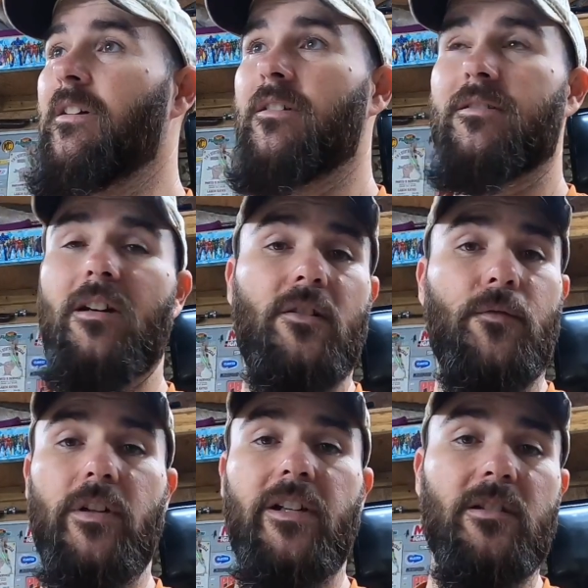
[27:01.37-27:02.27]
tell a
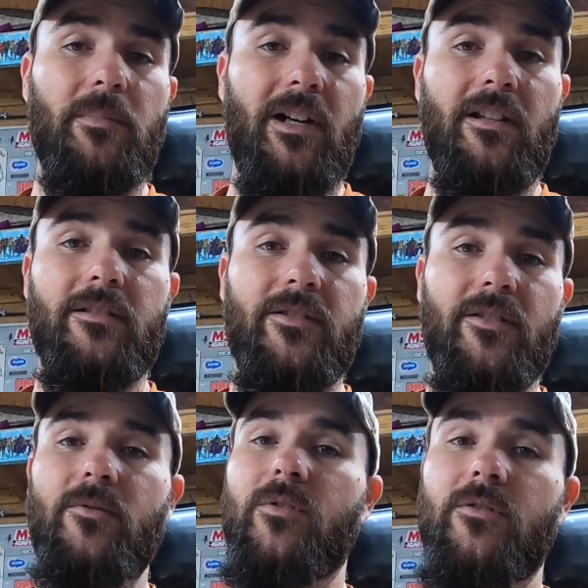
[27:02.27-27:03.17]
friend about it you
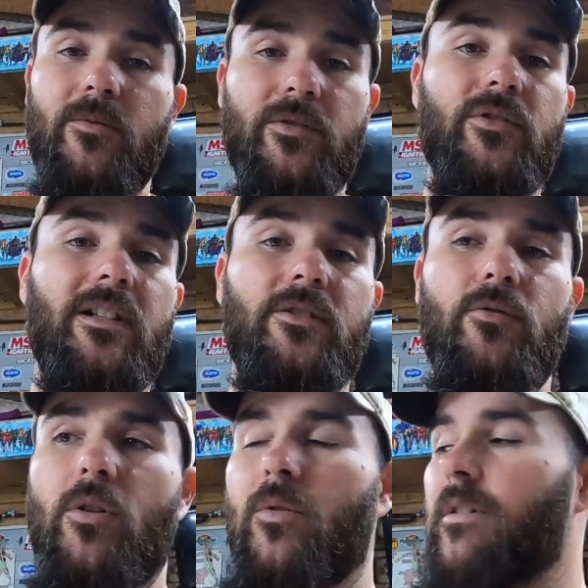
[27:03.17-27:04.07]
know we're, we're trying to
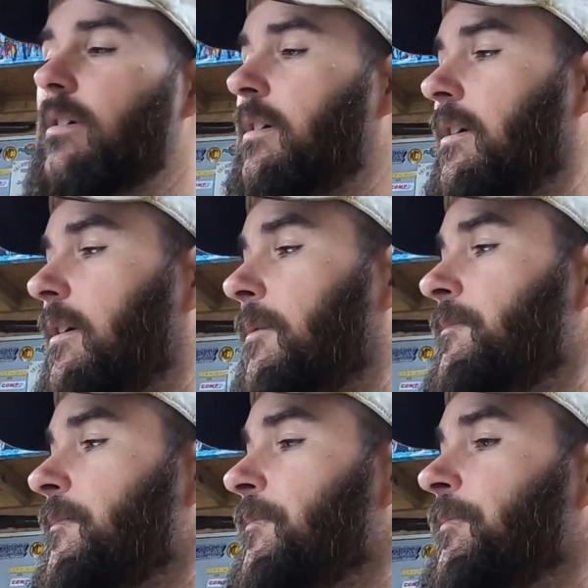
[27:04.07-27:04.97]
grow it um,
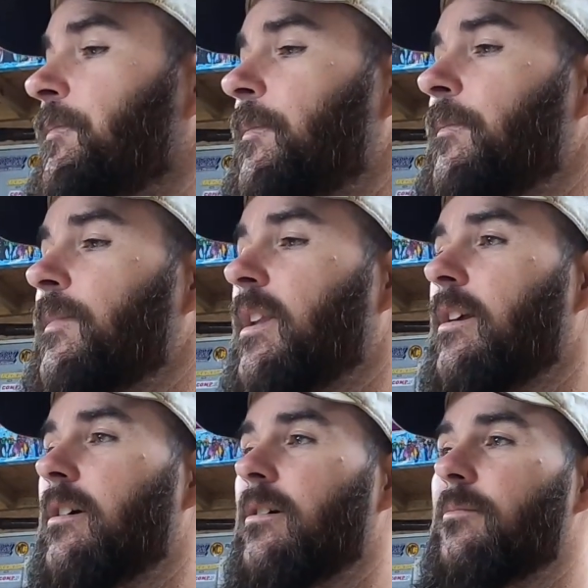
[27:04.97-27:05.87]

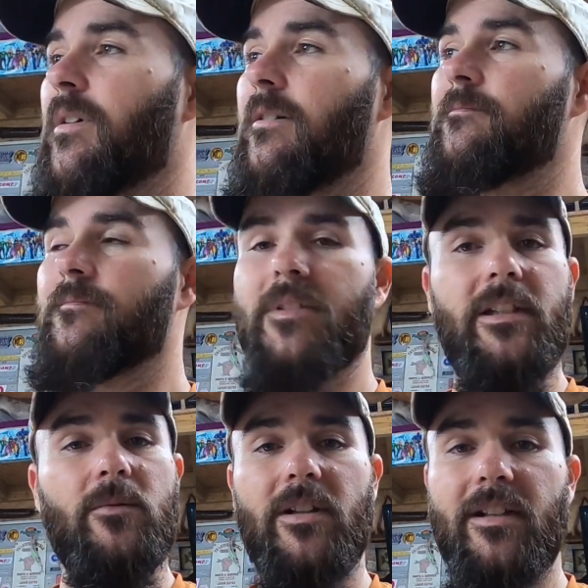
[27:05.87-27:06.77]
but
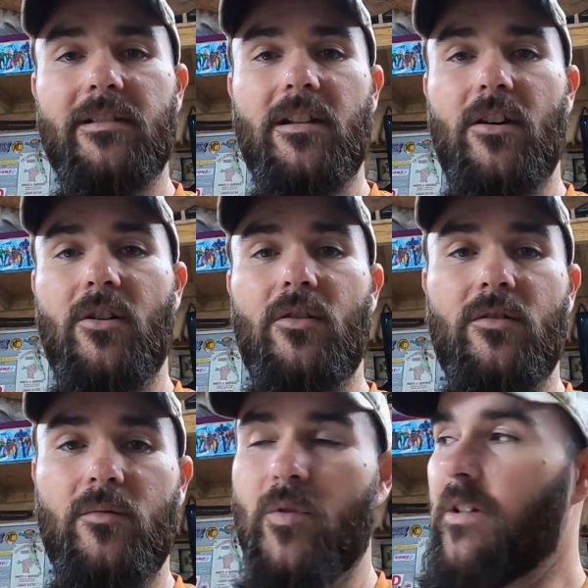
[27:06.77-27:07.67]
anyway that's all
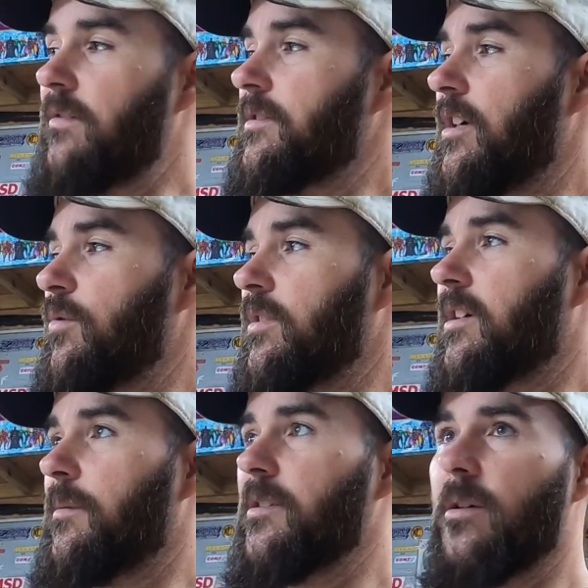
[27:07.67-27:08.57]
we'll have another one
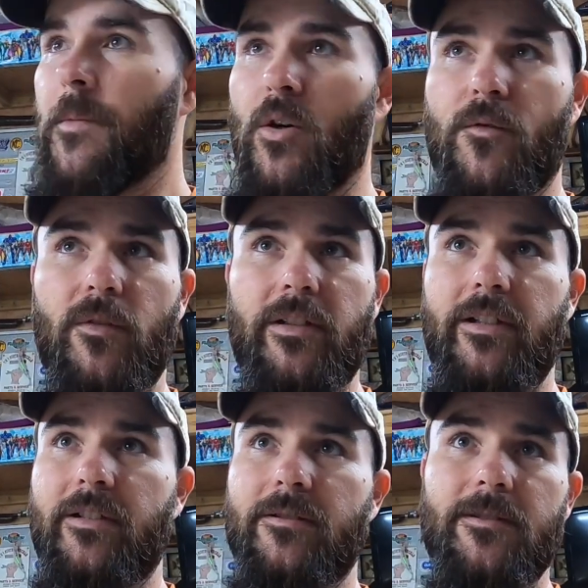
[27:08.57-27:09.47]
coming up
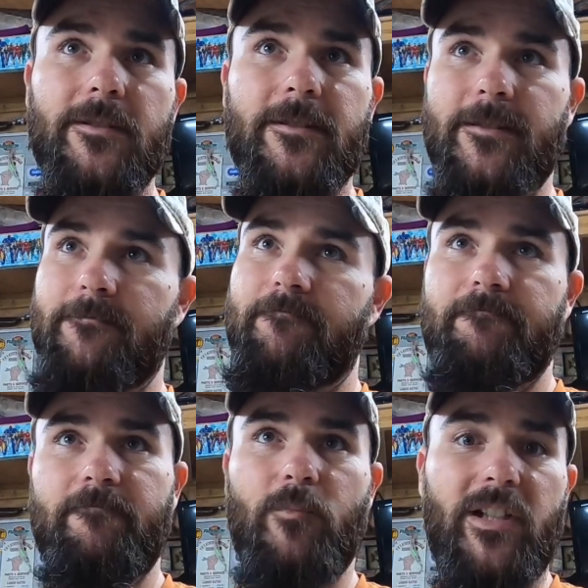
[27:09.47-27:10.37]
hopefully
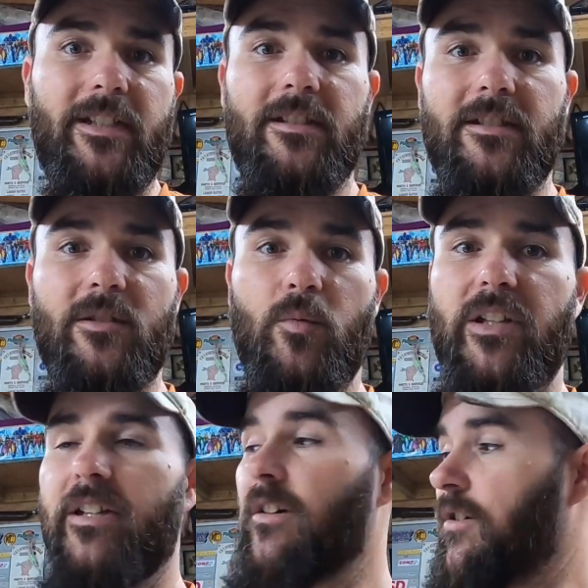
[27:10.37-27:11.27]
went in this
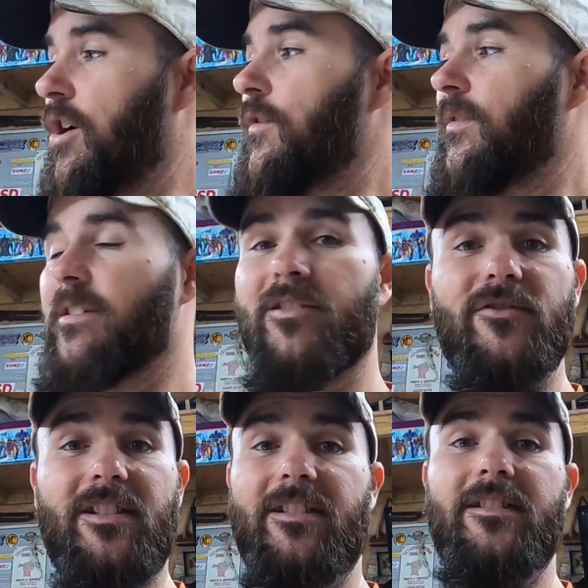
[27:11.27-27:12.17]
week or hopefully as soon as
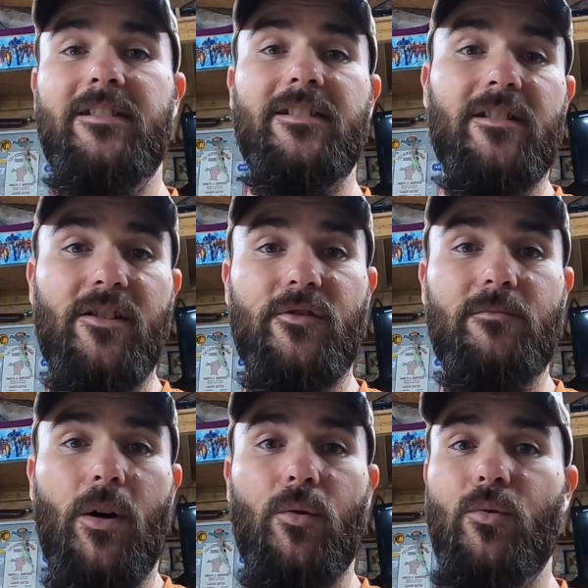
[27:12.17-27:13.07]
I get this other
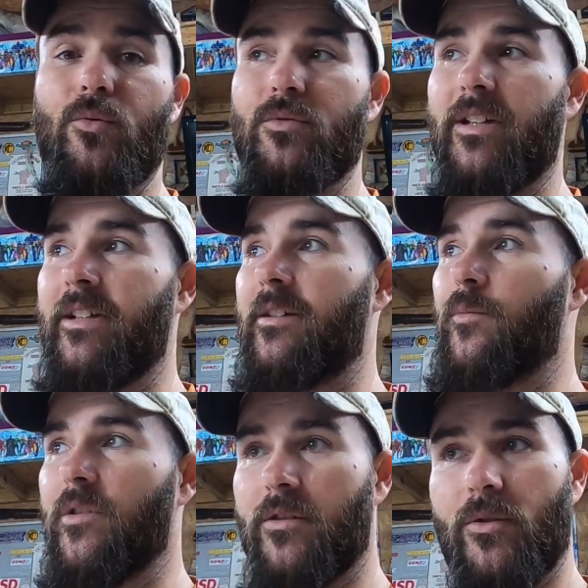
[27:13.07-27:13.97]
mold and
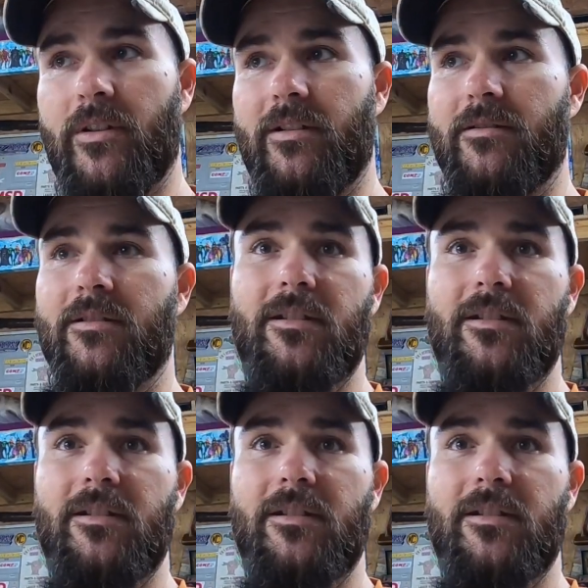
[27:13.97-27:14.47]
we'll go ahead and